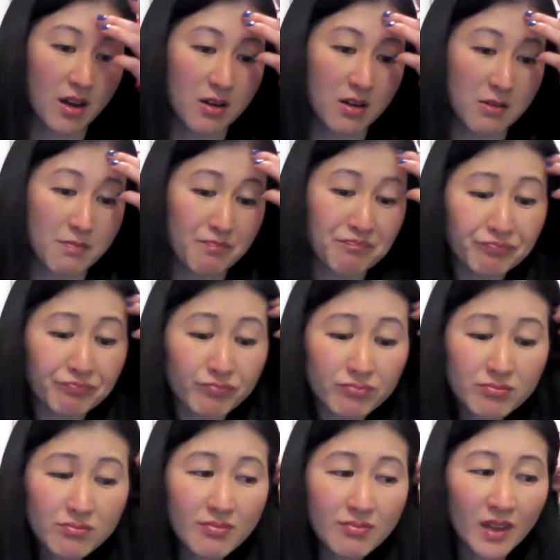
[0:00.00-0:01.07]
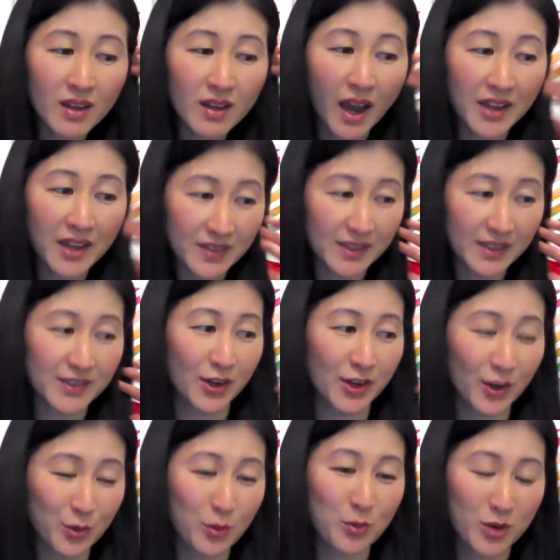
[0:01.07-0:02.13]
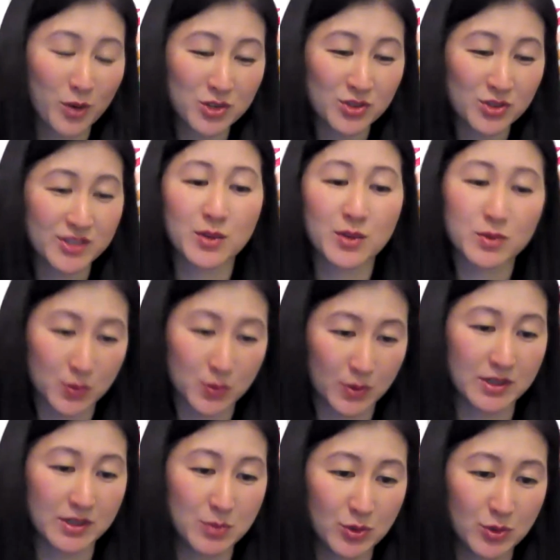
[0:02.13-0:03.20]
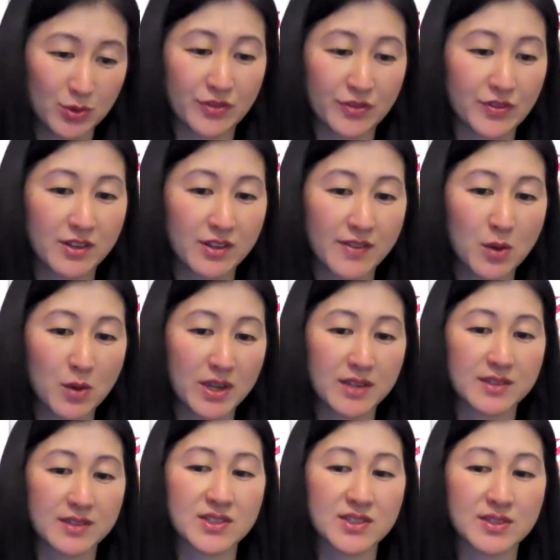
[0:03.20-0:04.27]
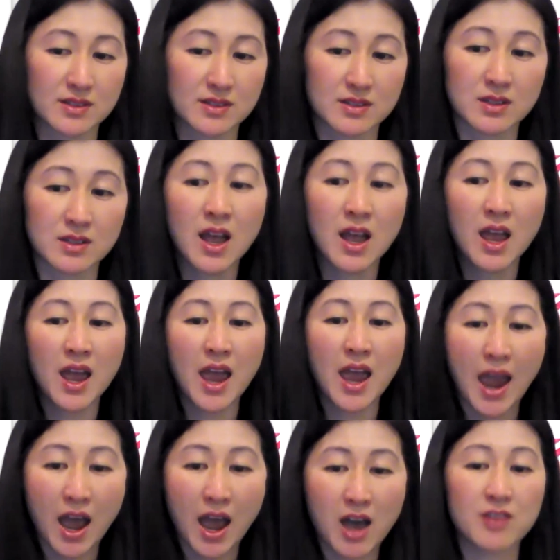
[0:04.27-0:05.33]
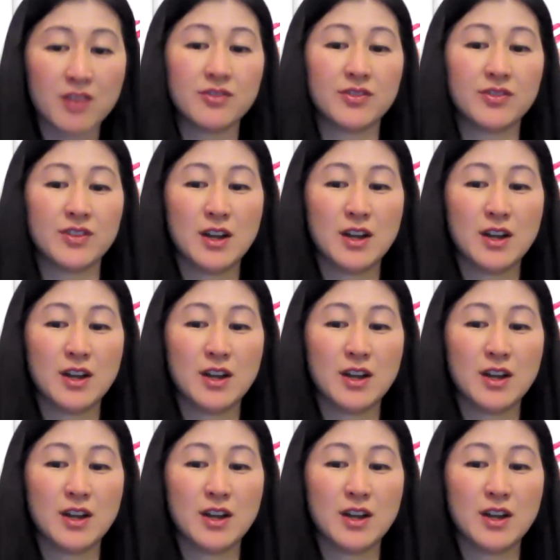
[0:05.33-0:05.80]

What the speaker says: I think that what you said was really beautiful, that we can still have